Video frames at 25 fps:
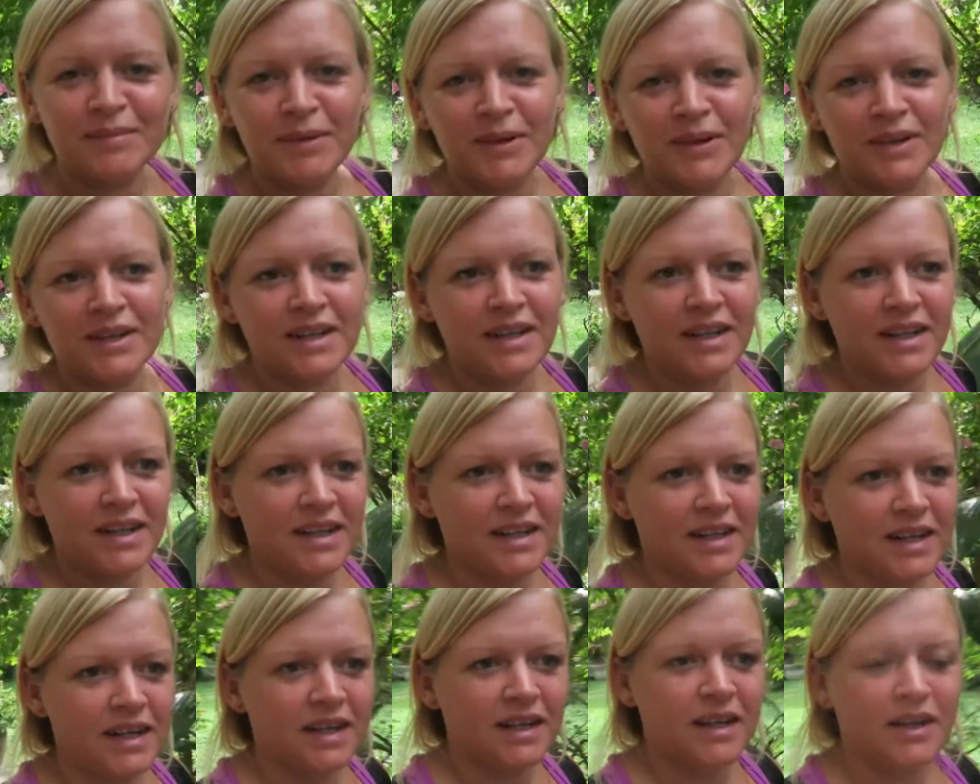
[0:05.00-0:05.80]

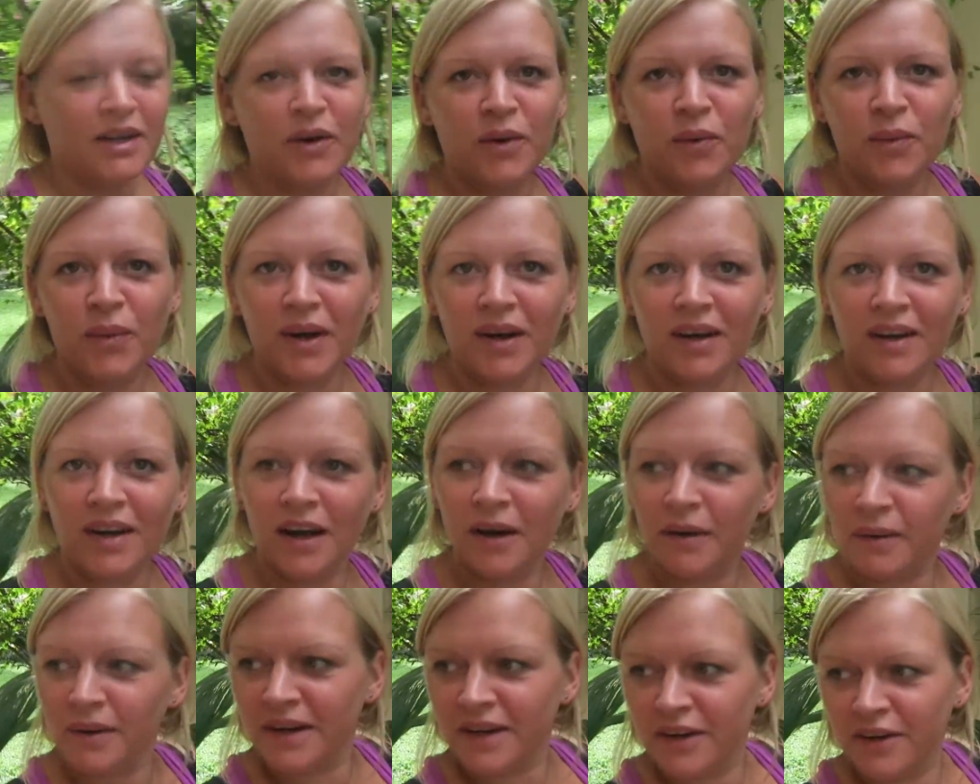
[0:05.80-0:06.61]
morning. We are
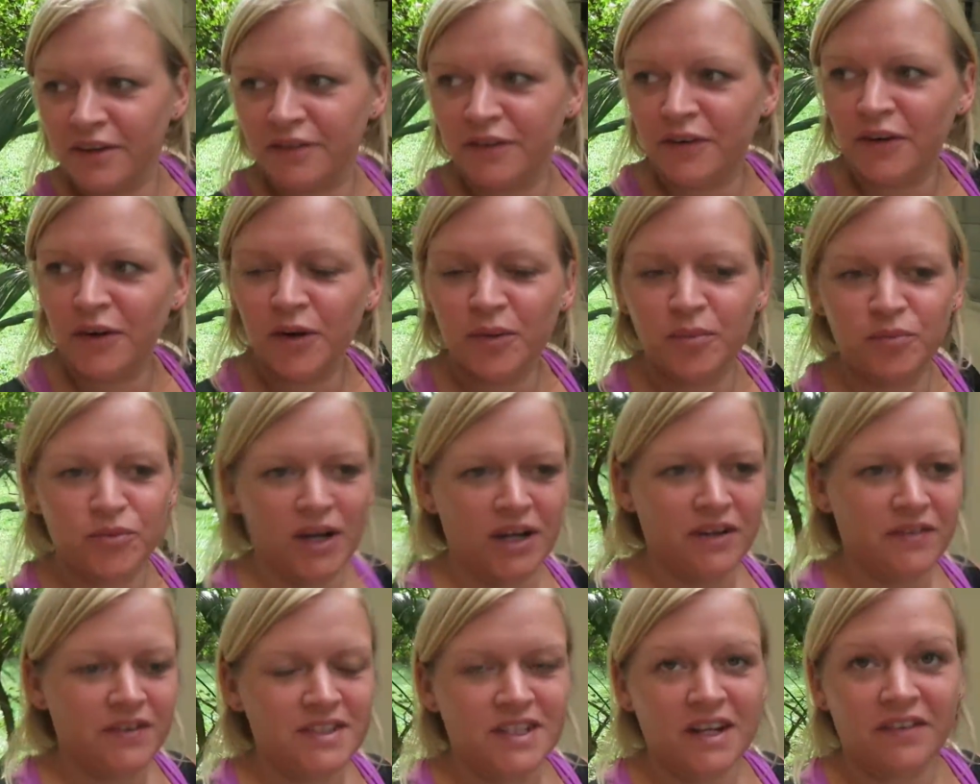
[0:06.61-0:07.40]
going for
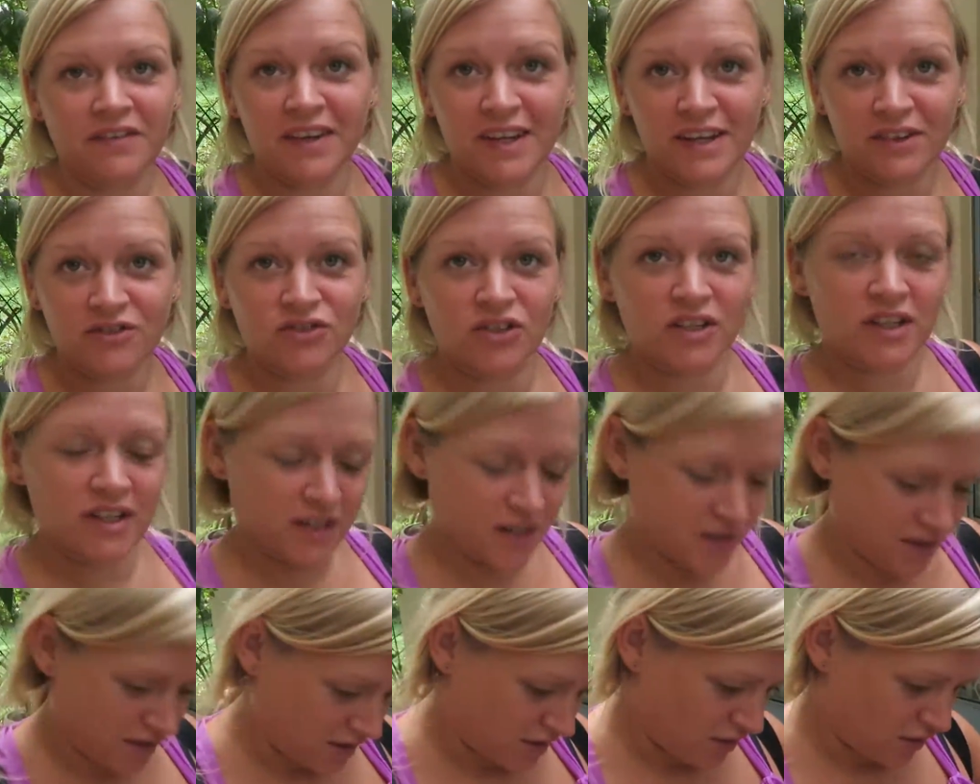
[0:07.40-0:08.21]
breakfast. I've literally
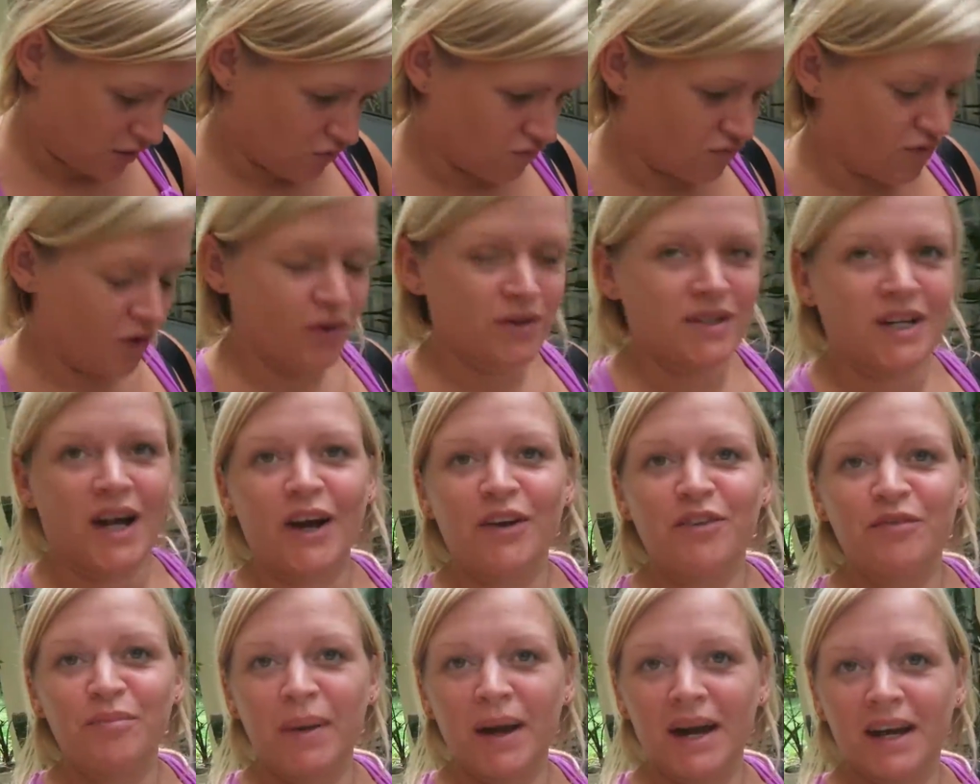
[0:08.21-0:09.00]
rolled
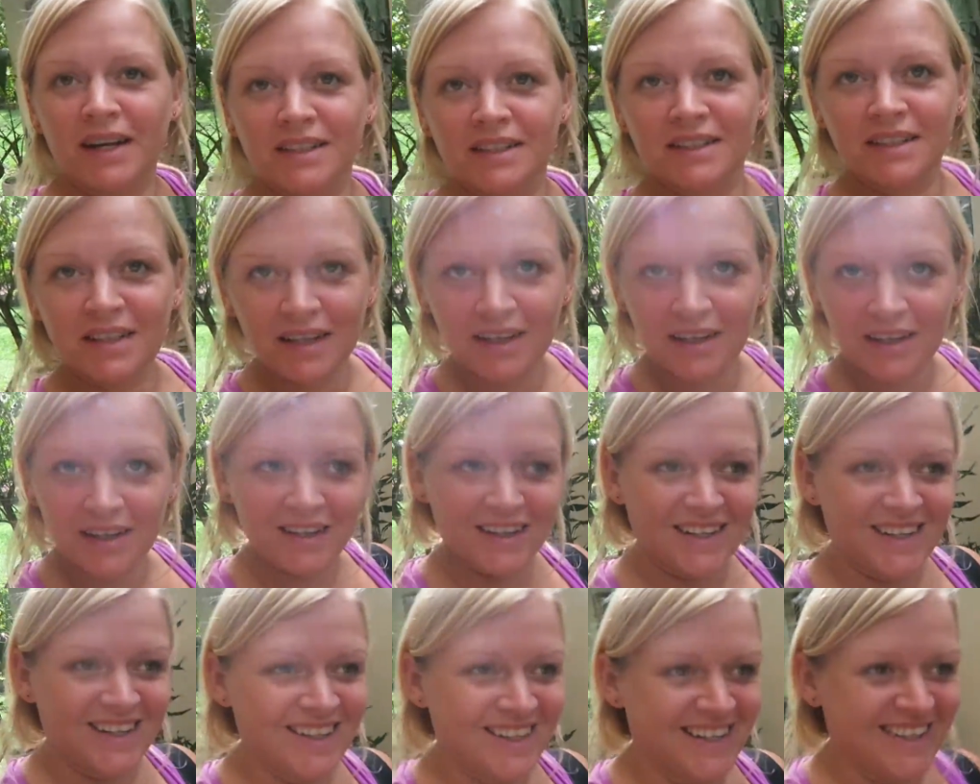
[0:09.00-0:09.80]
out of bed
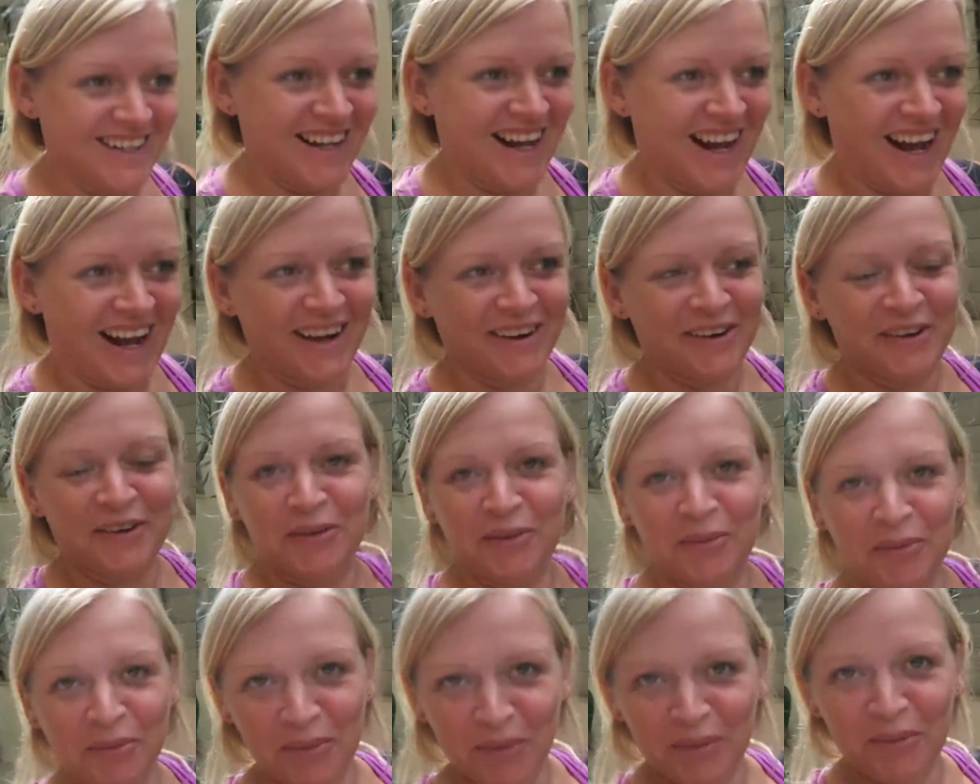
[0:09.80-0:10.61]
and
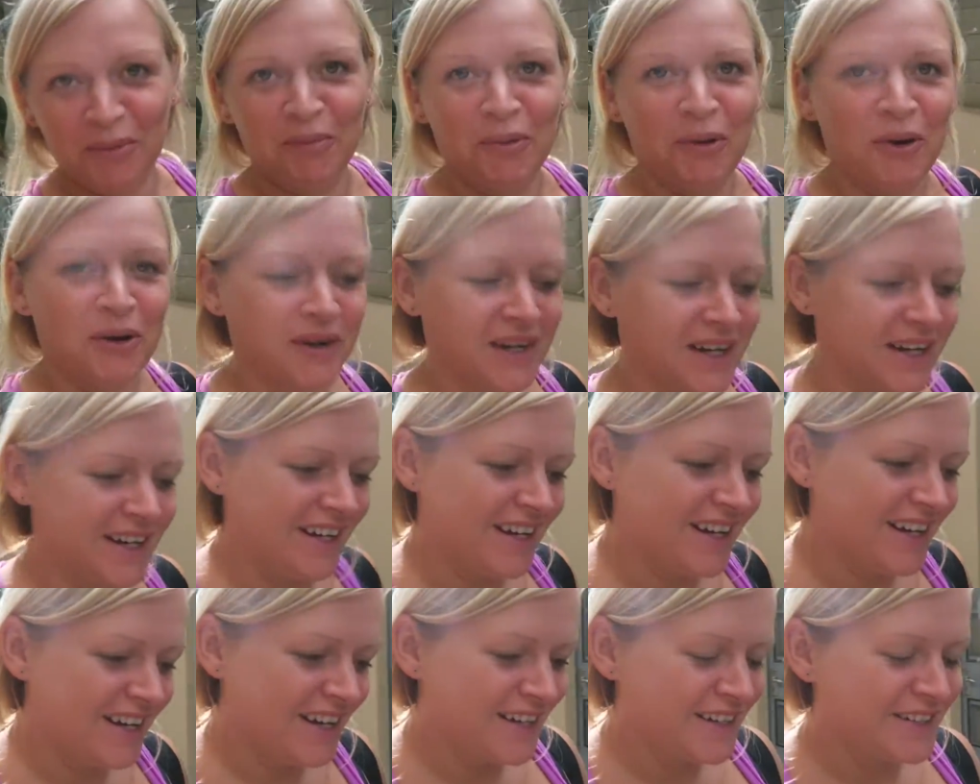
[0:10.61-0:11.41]
we were walking
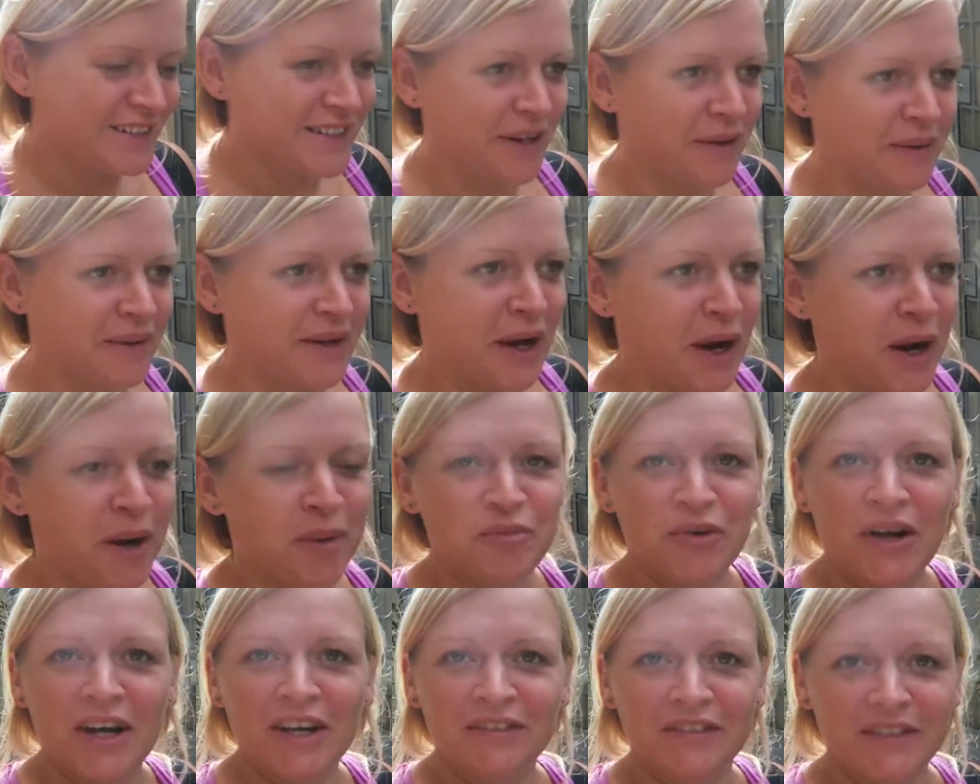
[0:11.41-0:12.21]
to go and get our
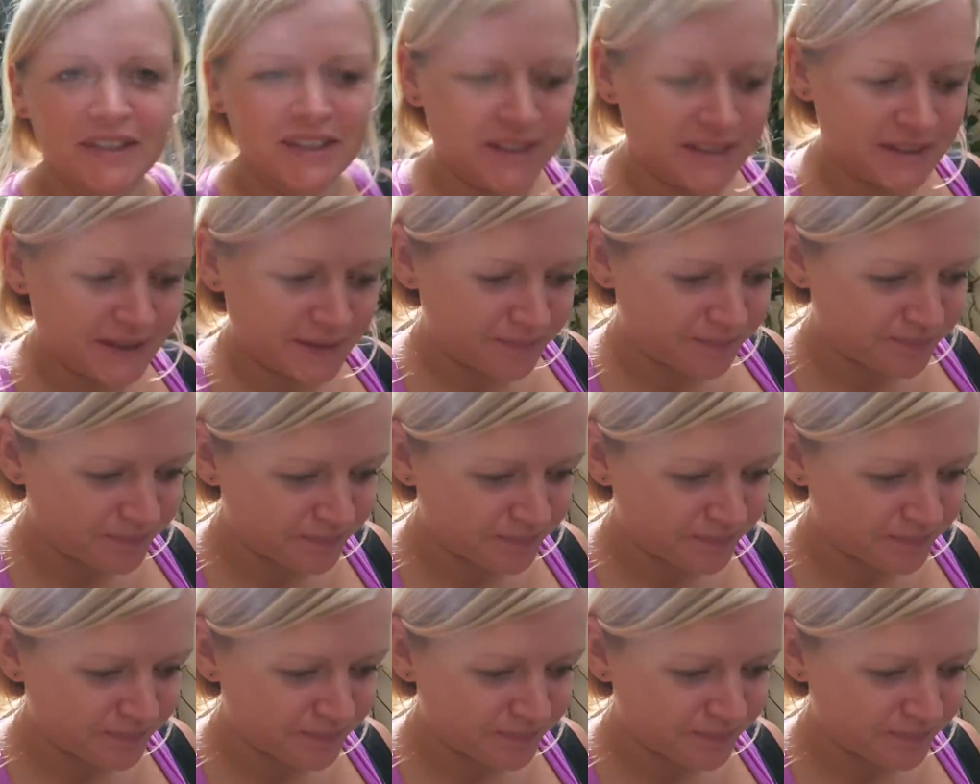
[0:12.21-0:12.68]
breakfast.